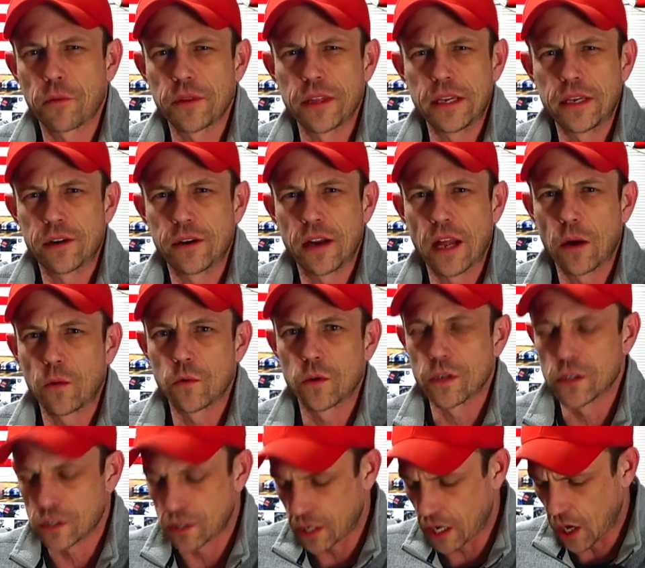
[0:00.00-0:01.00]
the internet
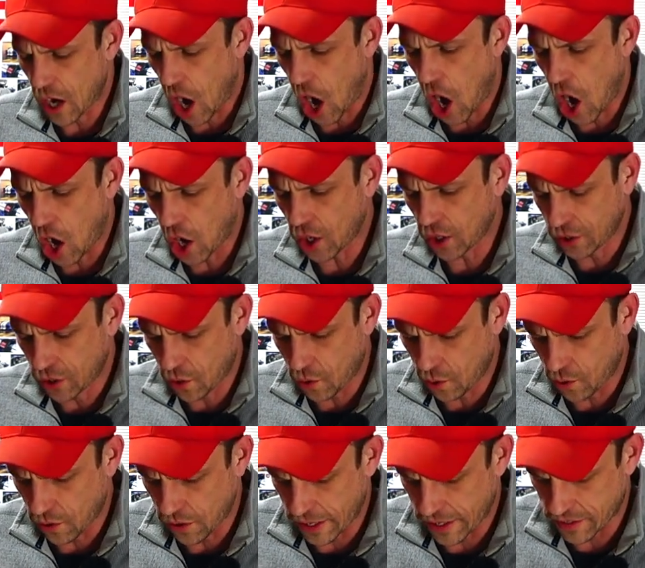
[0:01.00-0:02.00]
was
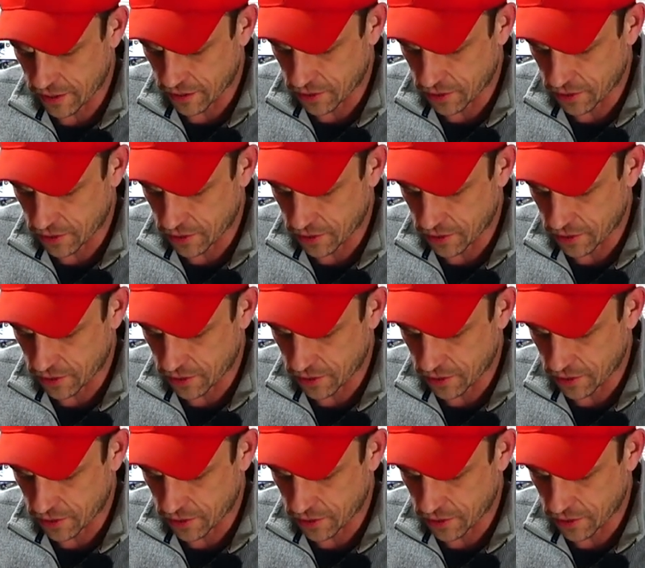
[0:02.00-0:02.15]
hardcore into